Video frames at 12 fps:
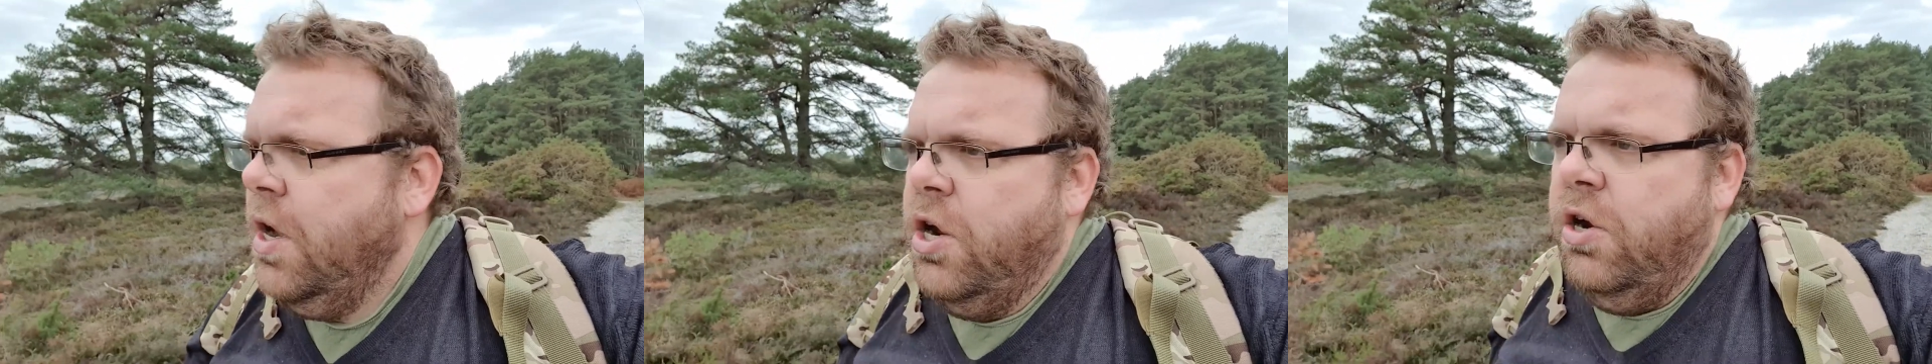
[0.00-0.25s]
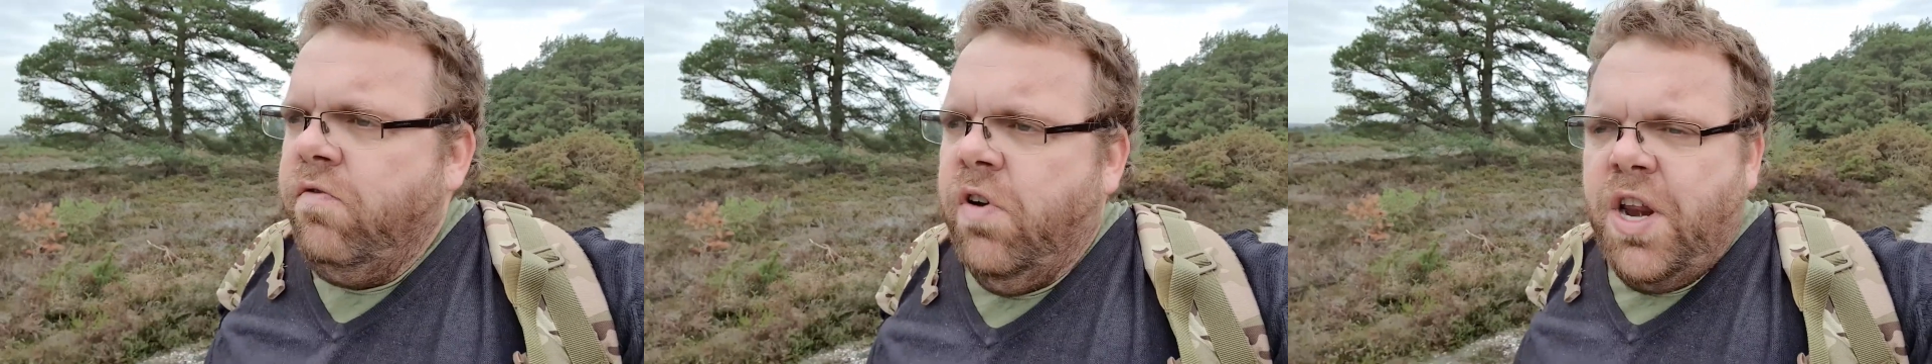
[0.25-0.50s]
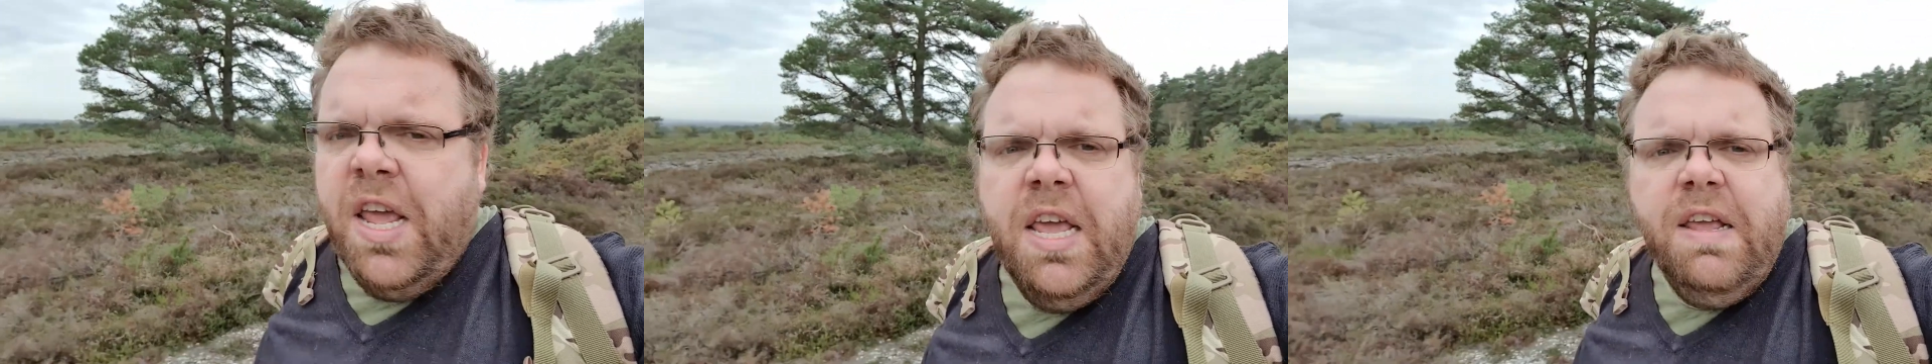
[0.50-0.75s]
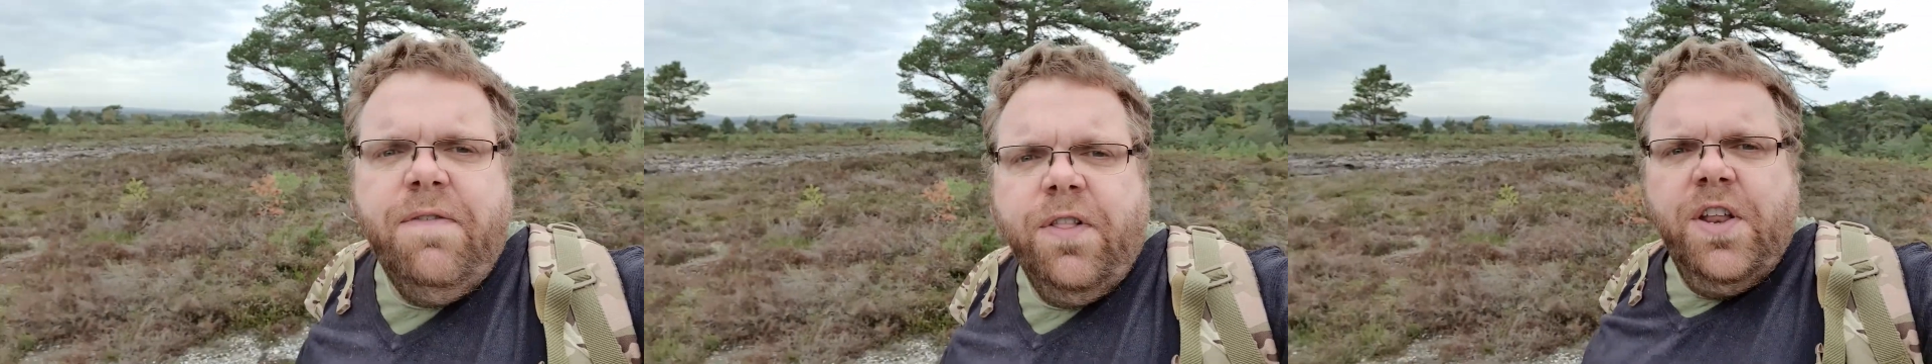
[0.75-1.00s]
We're on a
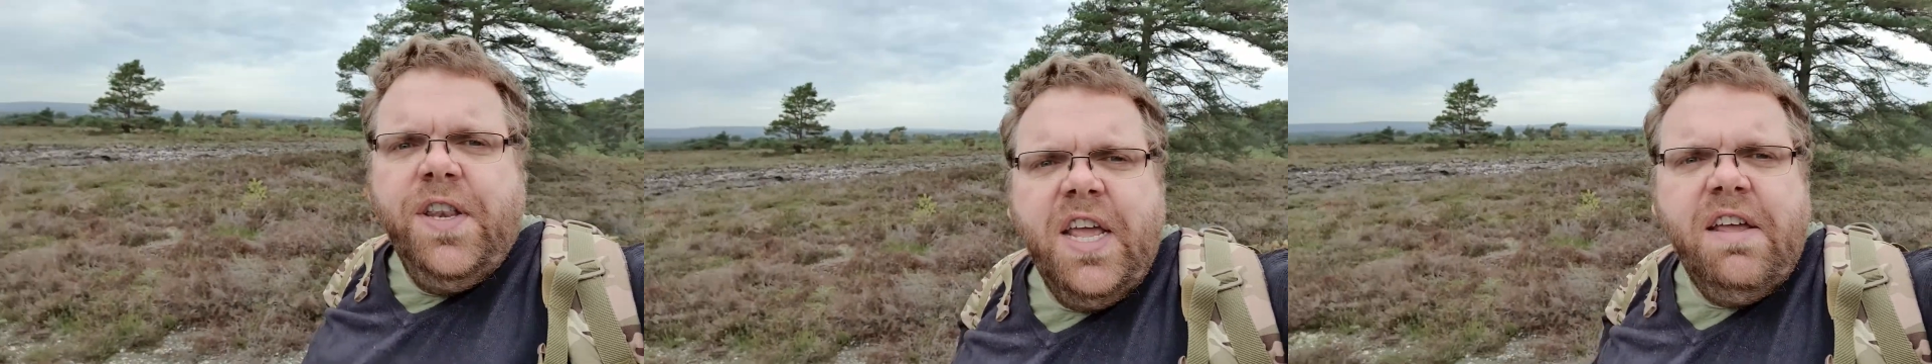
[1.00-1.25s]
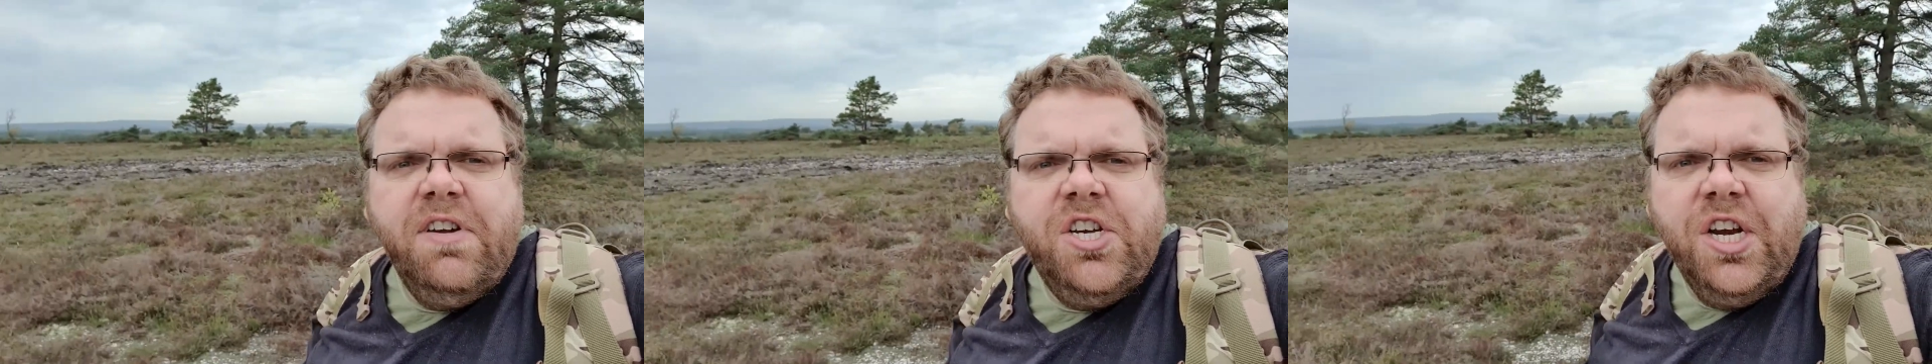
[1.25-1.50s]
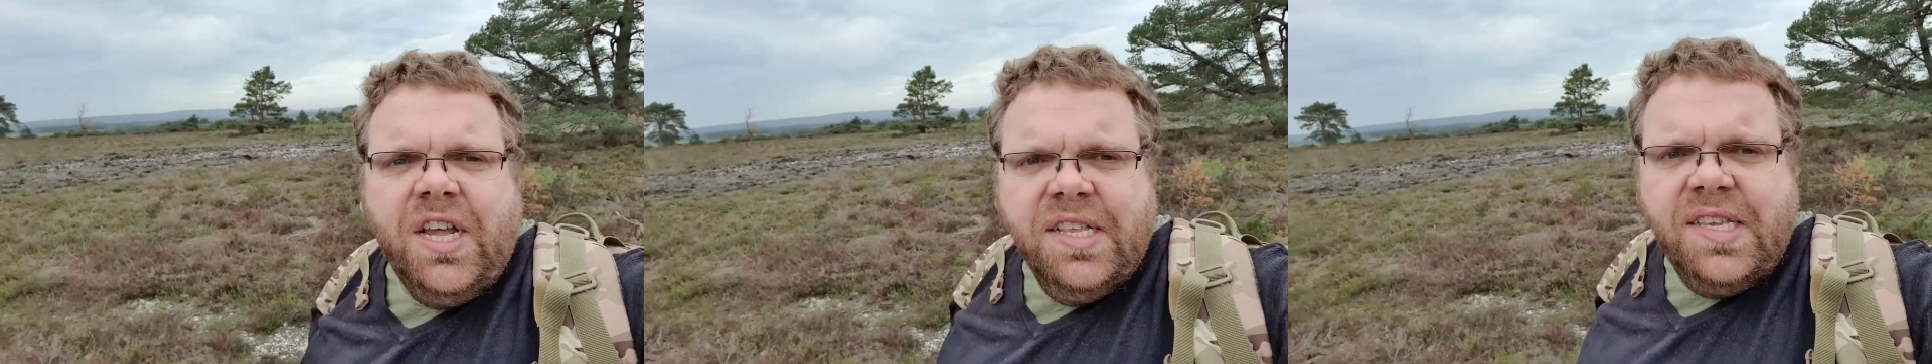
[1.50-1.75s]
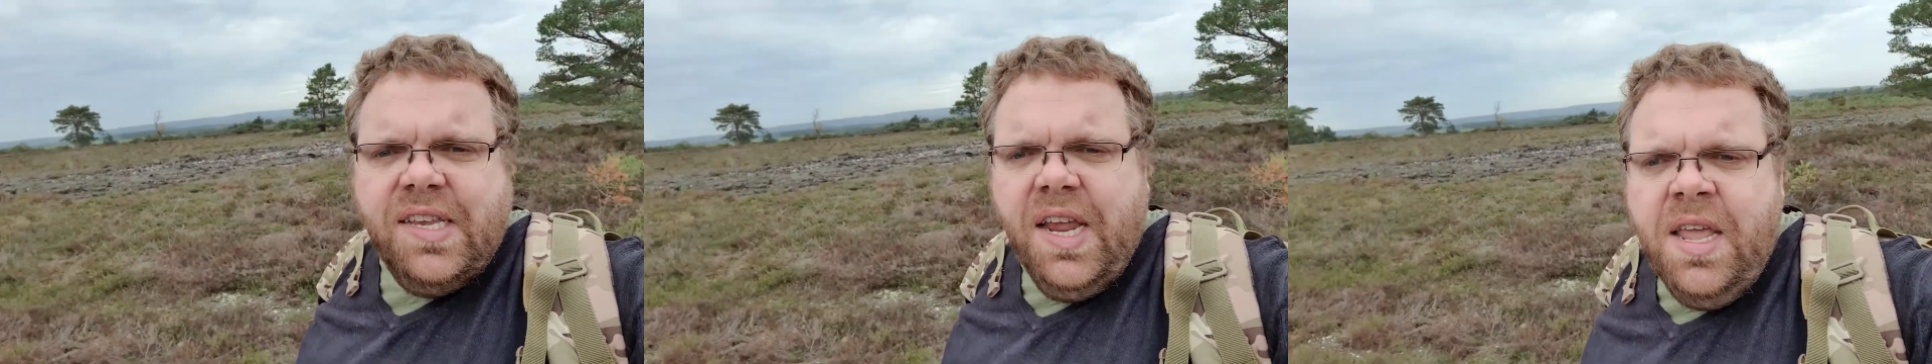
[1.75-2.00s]
heathland here, as you can see,